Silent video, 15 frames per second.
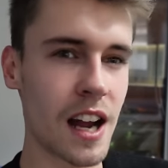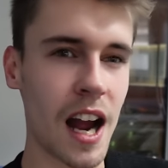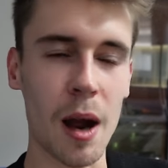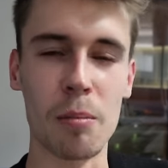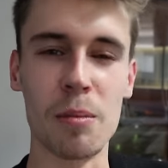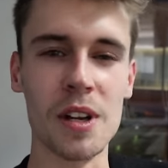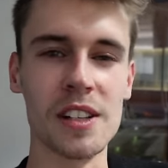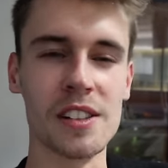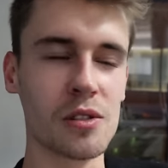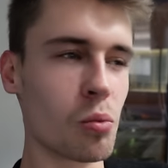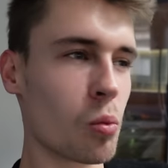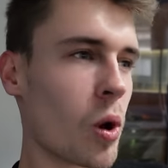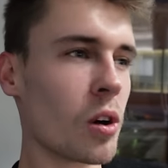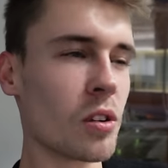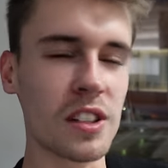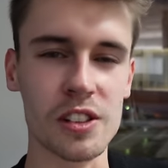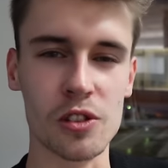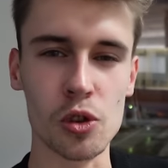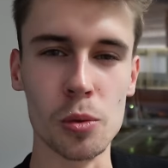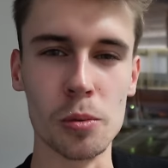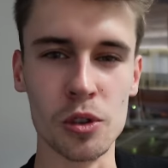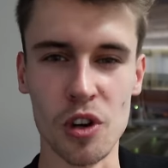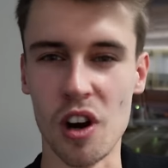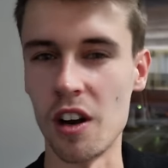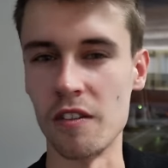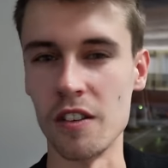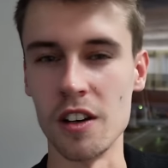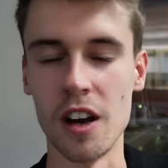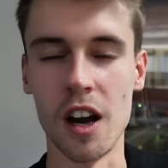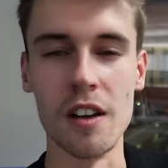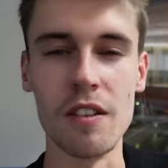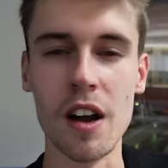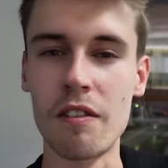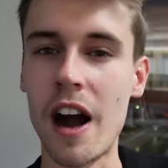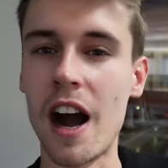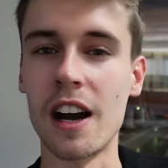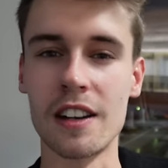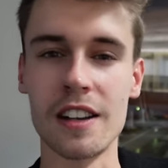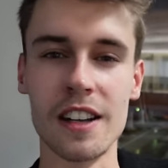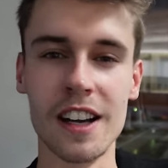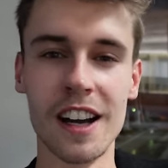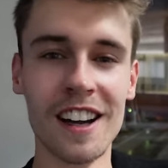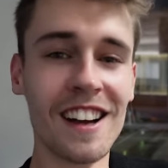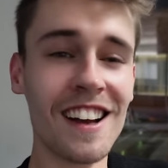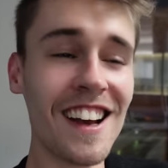happiest, wildest Uber driver I've ever had here